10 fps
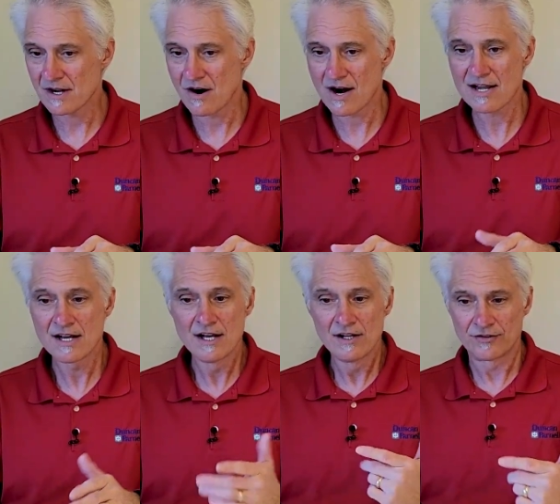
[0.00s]
All right,
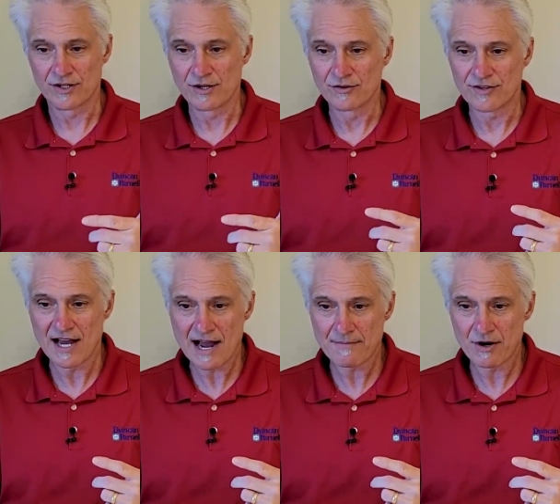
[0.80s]
so use the
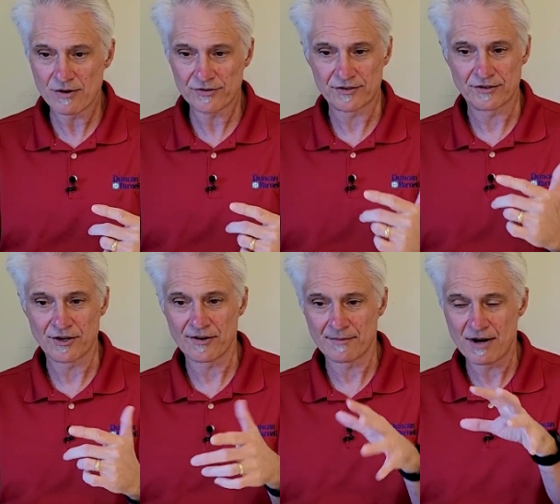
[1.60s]
eyeballs to
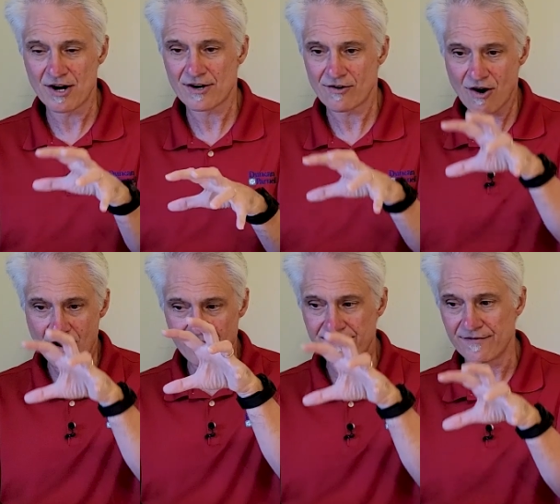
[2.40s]
turn them on or
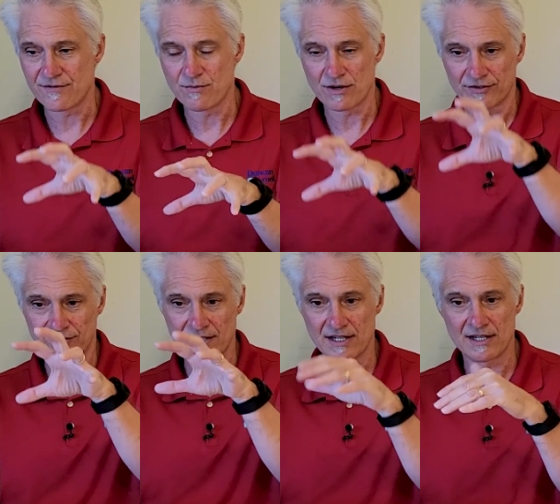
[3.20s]
off. If you want to
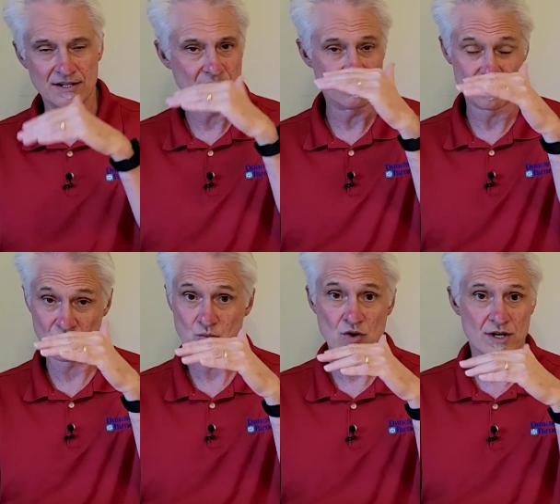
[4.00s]
see,
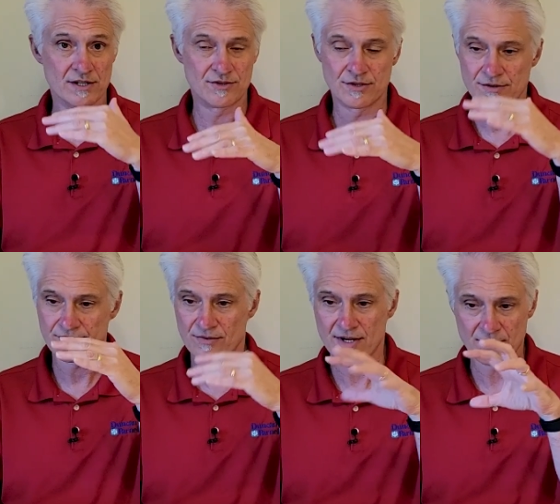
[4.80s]
just 1, 2,
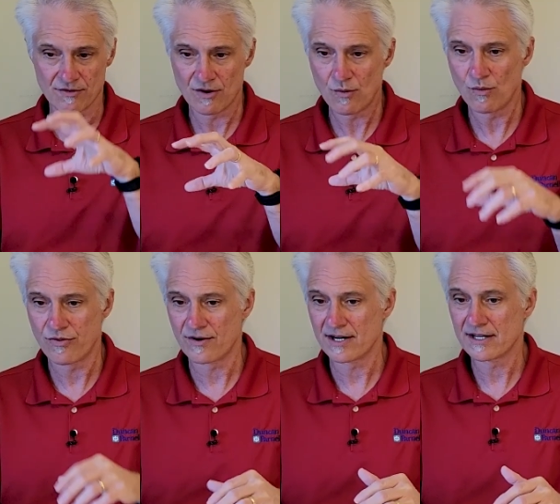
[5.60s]
3, or the whole
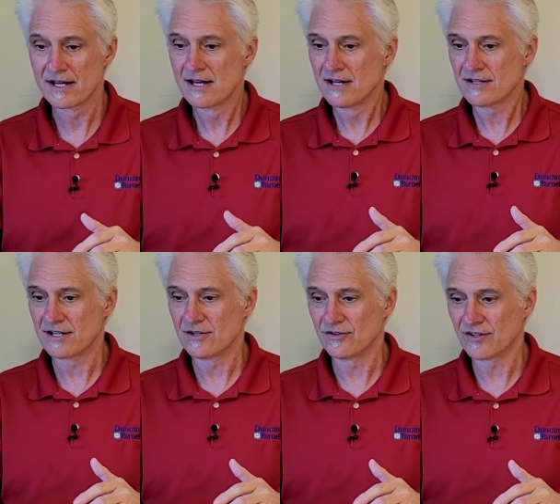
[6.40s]
thing, you can
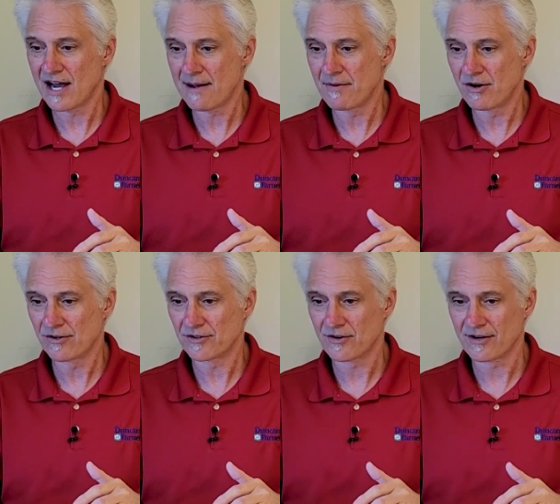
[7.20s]
use the eyeball
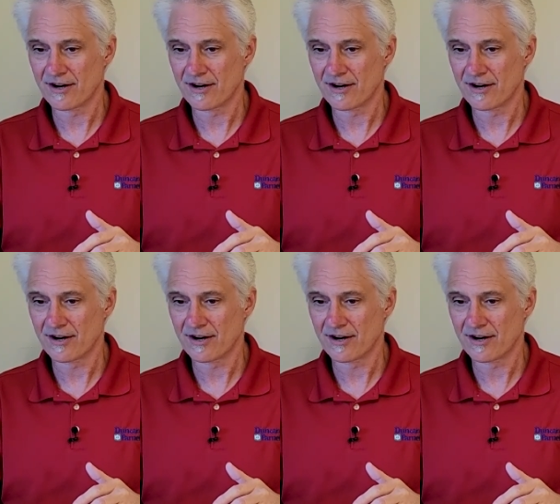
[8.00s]
to turn